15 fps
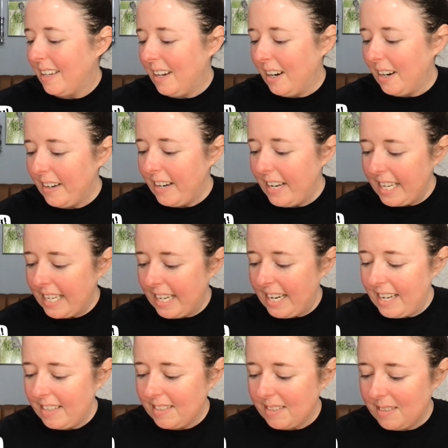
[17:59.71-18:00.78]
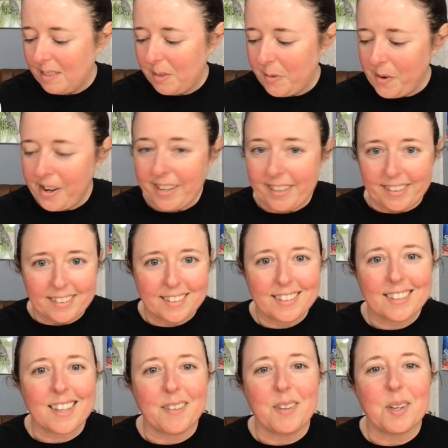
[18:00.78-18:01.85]
All right, guys, this is fun.
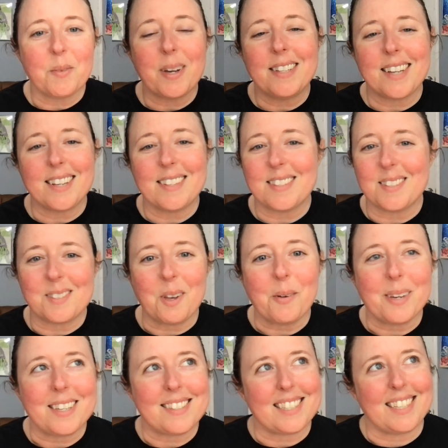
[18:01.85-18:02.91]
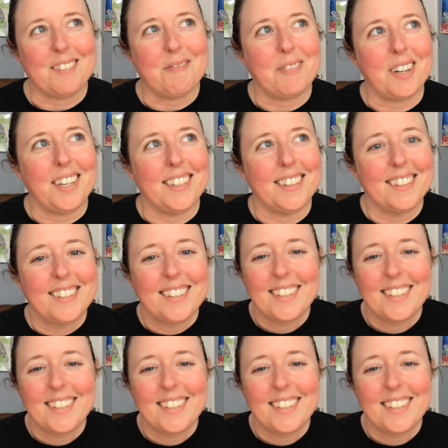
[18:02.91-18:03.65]
Giving away dice is so easy and fun.